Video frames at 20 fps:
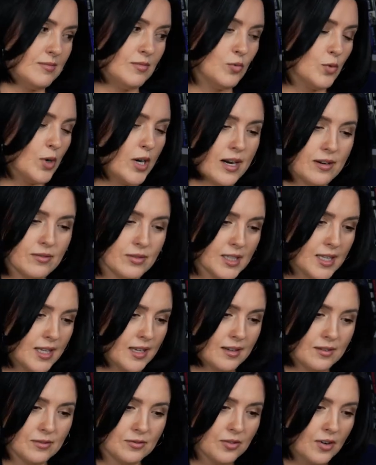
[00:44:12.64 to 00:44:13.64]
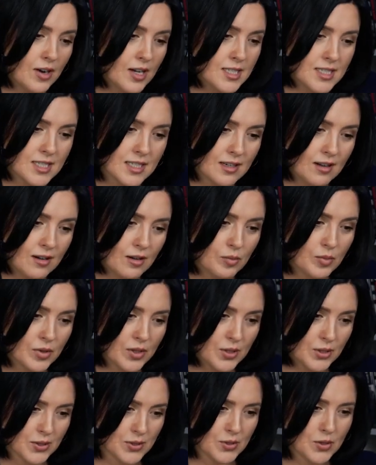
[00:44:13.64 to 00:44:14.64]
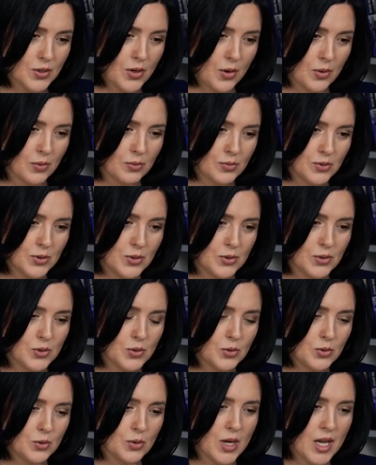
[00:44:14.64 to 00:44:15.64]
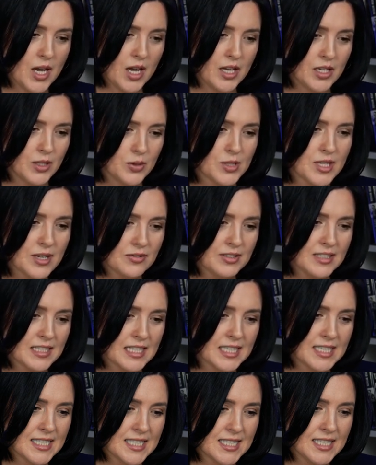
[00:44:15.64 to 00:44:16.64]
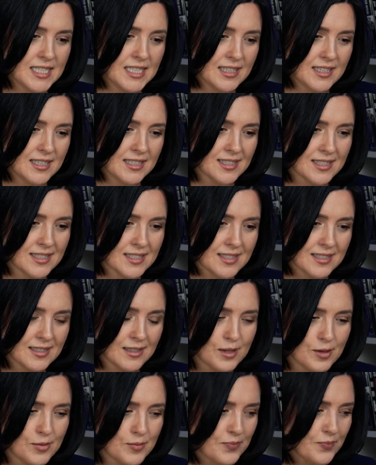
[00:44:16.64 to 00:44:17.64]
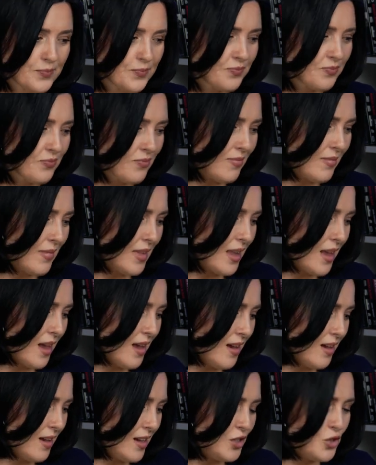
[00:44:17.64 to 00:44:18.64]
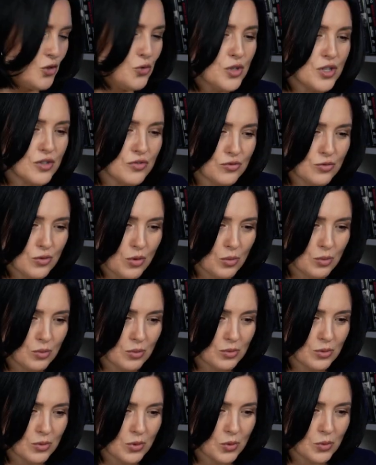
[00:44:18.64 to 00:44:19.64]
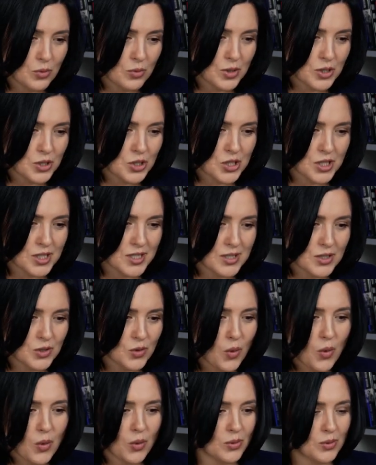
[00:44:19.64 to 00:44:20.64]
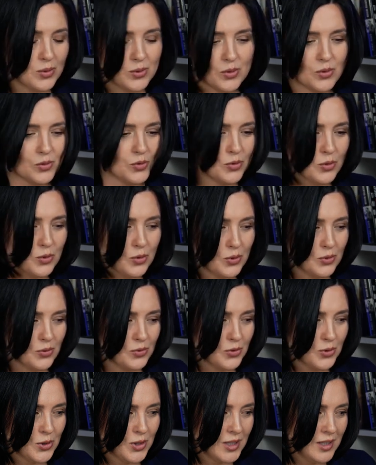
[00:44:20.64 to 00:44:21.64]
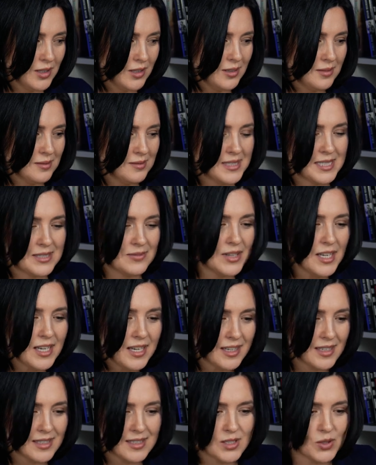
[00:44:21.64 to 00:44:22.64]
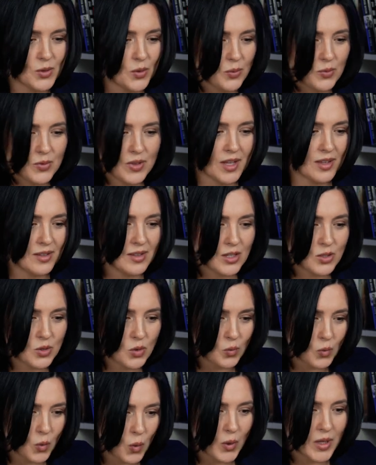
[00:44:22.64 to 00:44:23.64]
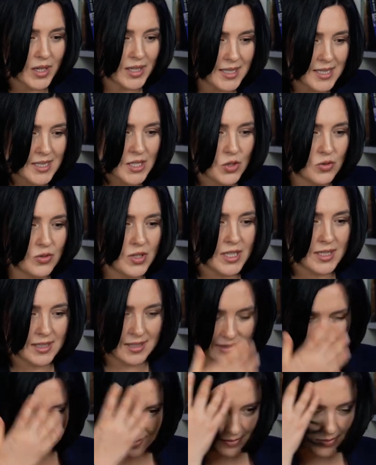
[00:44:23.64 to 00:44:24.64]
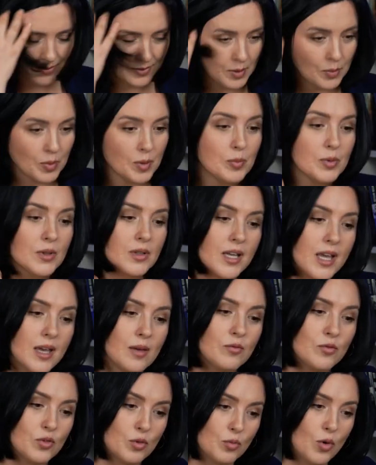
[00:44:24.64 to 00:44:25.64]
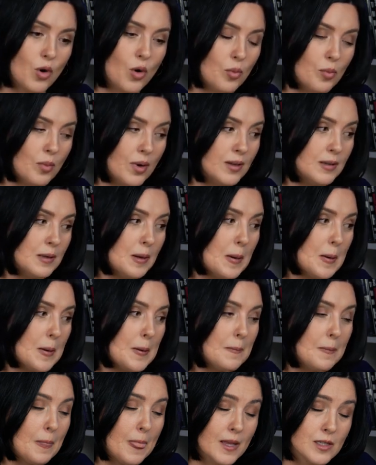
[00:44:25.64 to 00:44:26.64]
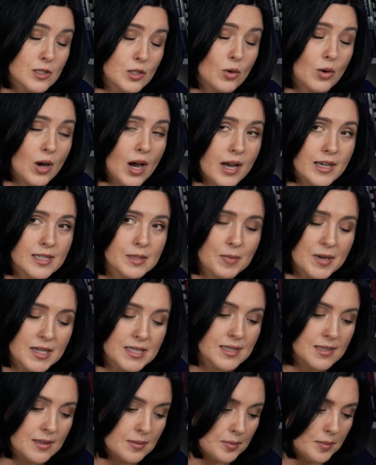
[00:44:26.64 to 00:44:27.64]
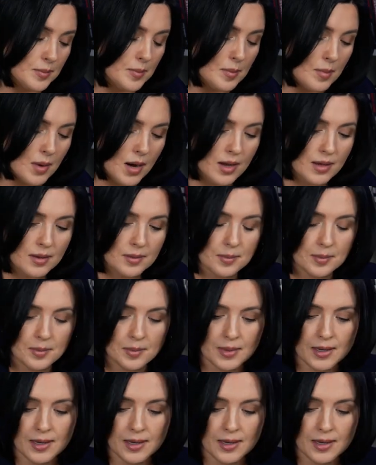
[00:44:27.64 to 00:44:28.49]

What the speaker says: wherever they're fighting are, because you definitely see this uniform, which is not for the civilians. No, they don't walk in the streets. The people came from combat. So I expressed my